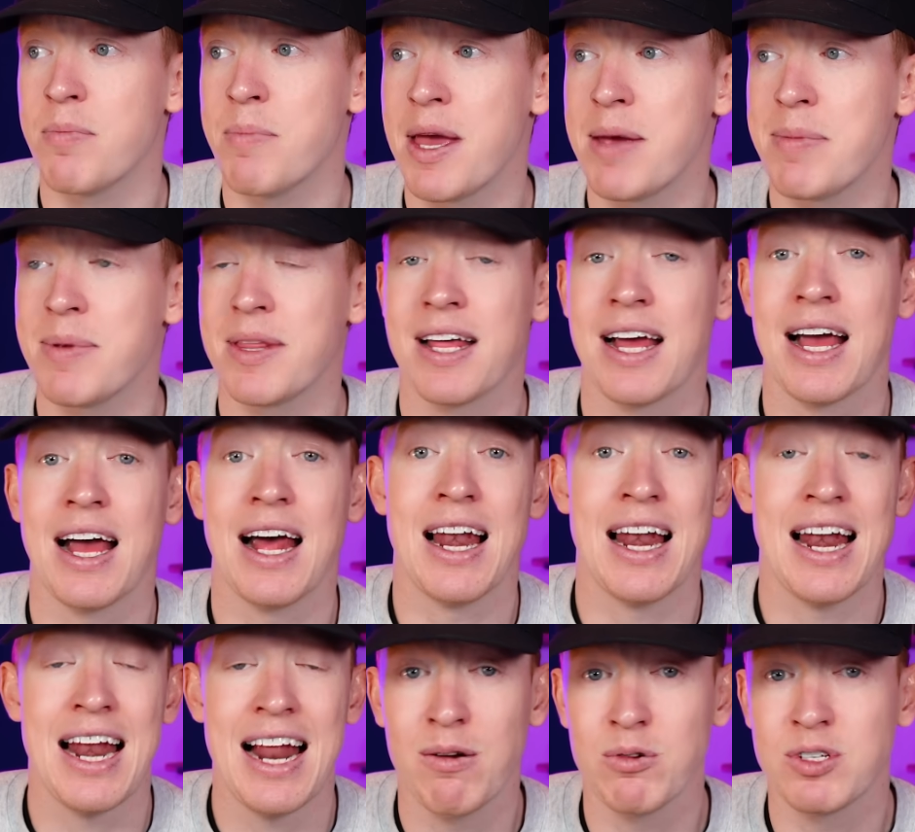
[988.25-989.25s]
and maybe that
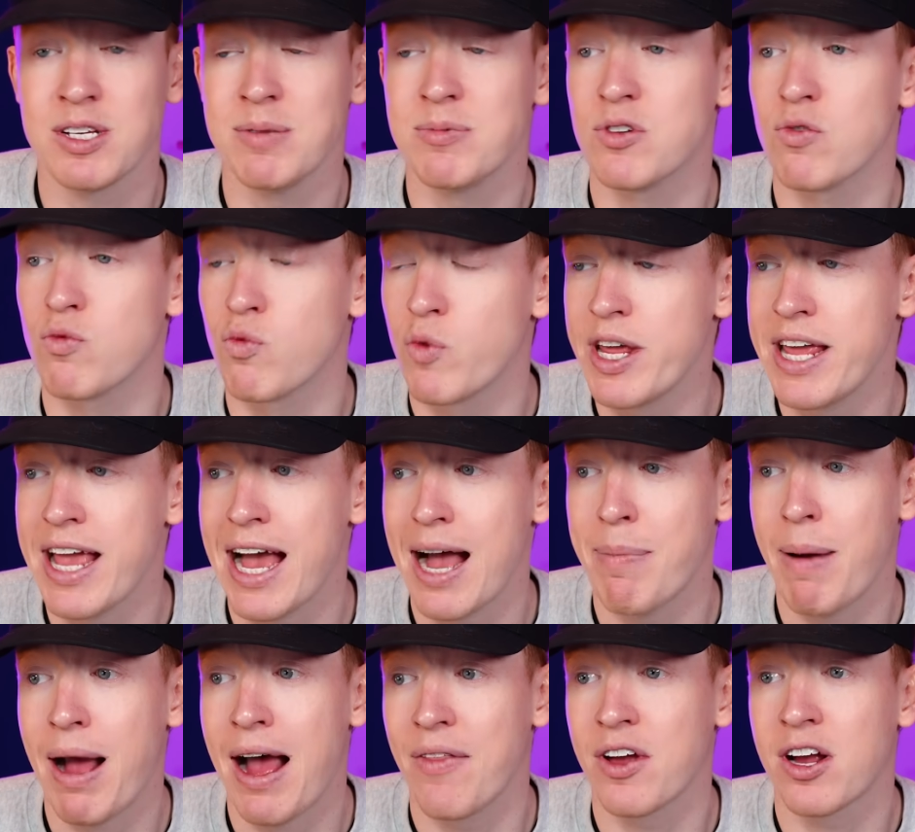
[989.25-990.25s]
allows him to
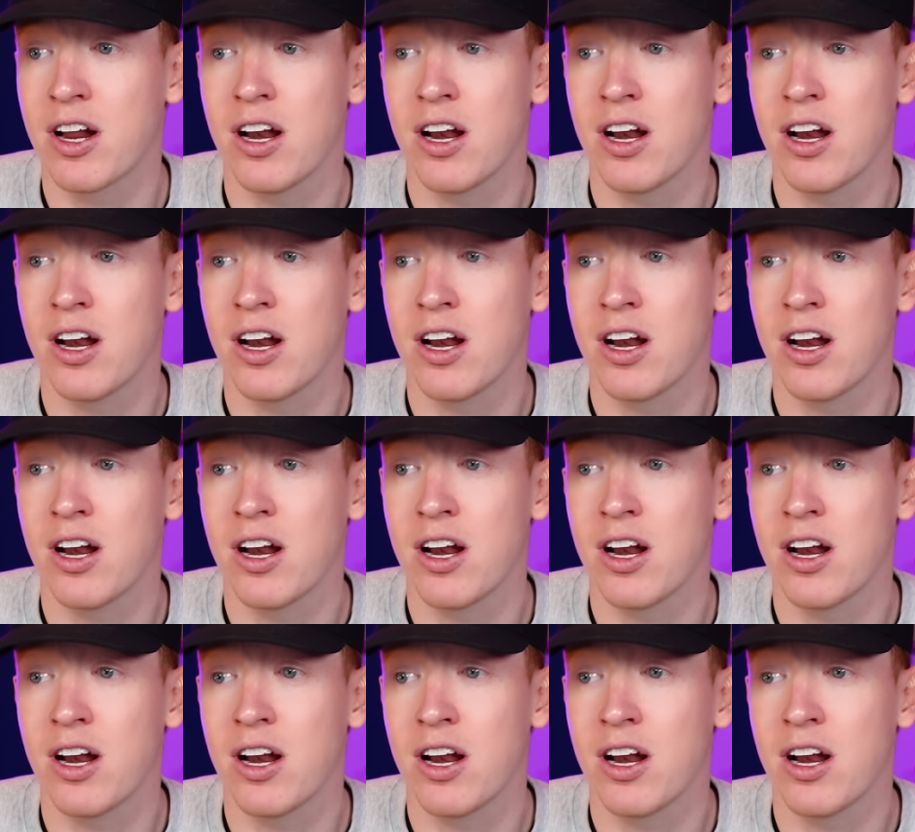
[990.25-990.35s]
rehab at the